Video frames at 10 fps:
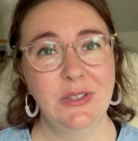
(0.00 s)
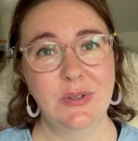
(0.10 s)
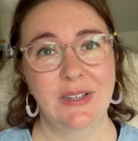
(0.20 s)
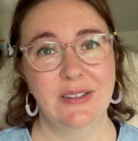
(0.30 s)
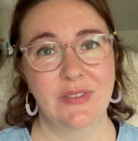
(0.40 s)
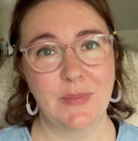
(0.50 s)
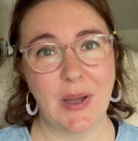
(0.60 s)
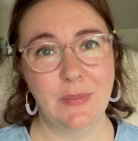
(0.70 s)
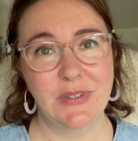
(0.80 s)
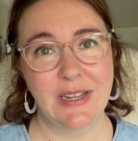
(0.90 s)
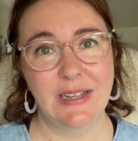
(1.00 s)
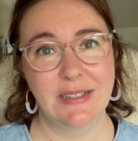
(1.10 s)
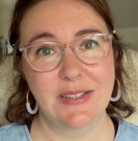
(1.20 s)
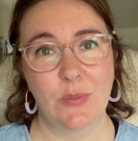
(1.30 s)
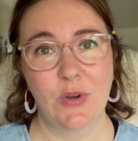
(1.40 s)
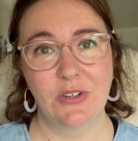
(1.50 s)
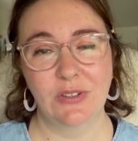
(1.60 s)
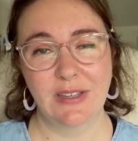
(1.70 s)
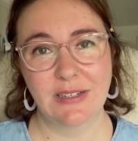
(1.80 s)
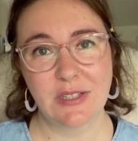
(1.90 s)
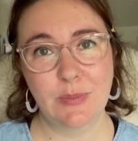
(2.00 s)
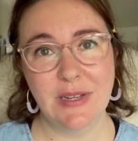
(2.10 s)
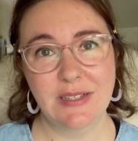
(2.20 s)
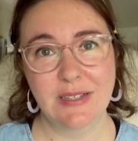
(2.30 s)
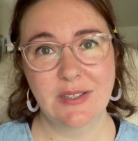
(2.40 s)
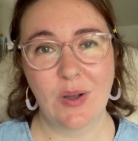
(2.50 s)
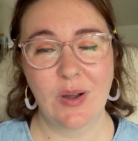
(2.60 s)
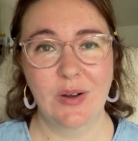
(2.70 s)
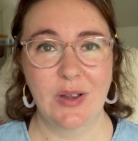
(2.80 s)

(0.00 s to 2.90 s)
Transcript: you can give them updates on what your latest pieces are